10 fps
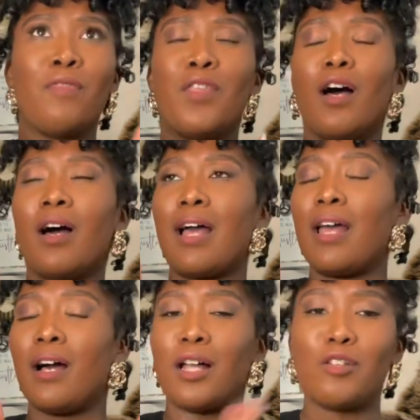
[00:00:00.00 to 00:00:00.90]
the
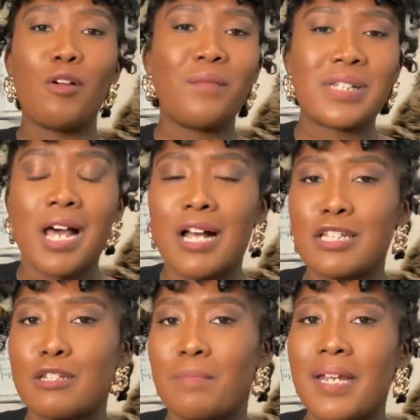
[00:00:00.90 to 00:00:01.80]
uh, Louis
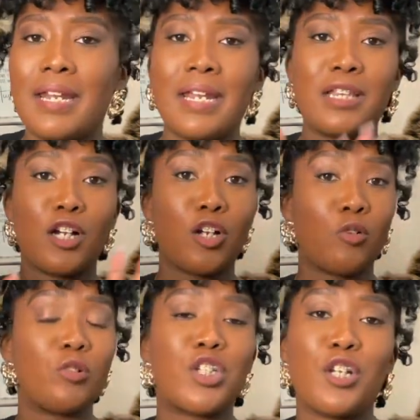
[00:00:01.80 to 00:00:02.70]
Vuitton Speedy, the
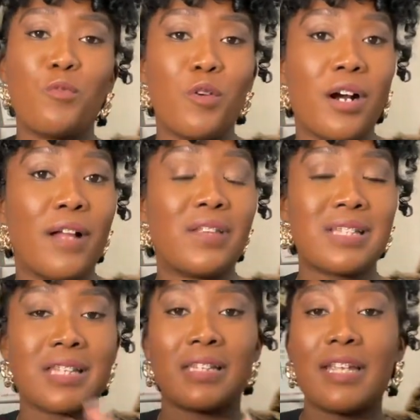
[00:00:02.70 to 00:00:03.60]
Gucci one,
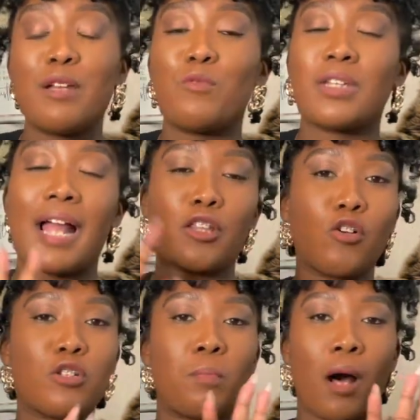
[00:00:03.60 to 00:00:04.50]
the Celine one, like
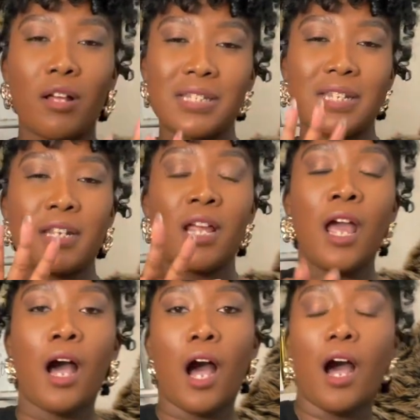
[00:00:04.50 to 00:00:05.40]
those Boston
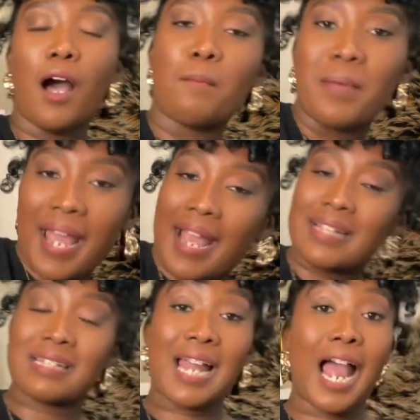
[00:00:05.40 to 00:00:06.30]
uh,
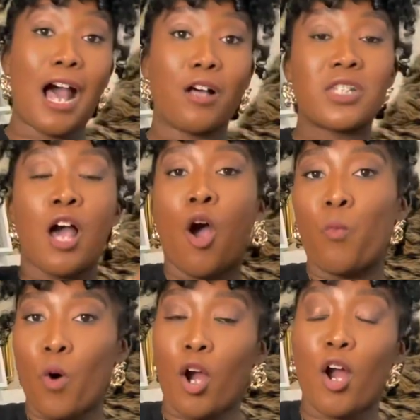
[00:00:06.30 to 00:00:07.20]
bag styles
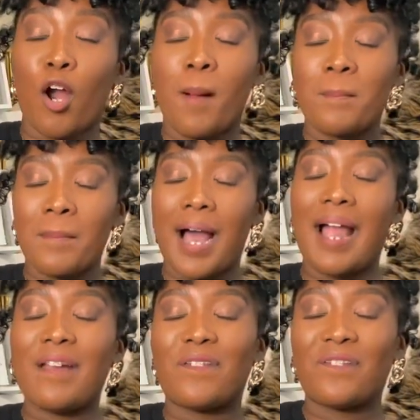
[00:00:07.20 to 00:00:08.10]
were
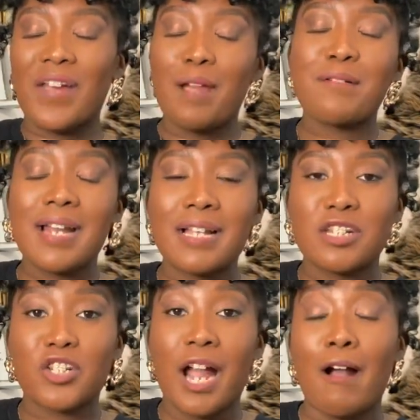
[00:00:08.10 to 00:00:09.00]
my favorite
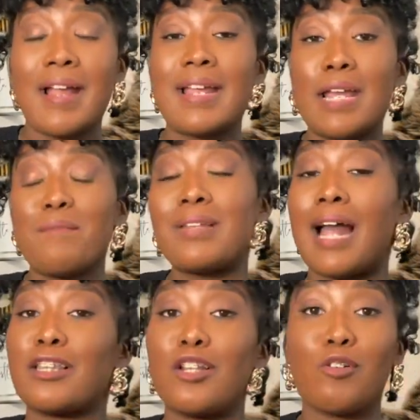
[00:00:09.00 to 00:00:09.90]
as a child. And even
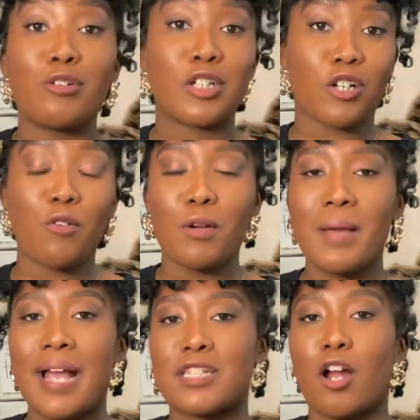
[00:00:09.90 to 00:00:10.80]
like the little shoulder
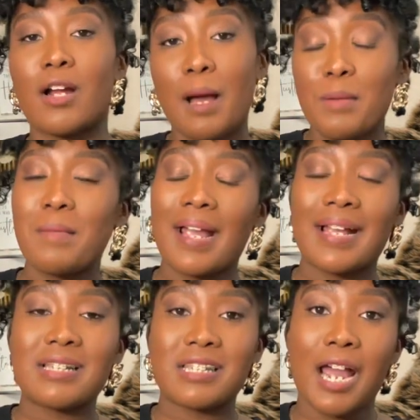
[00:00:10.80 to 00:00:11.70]
bags are coming
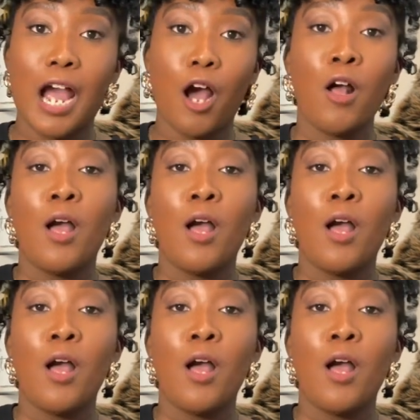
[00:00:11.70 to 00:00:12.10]
back in style.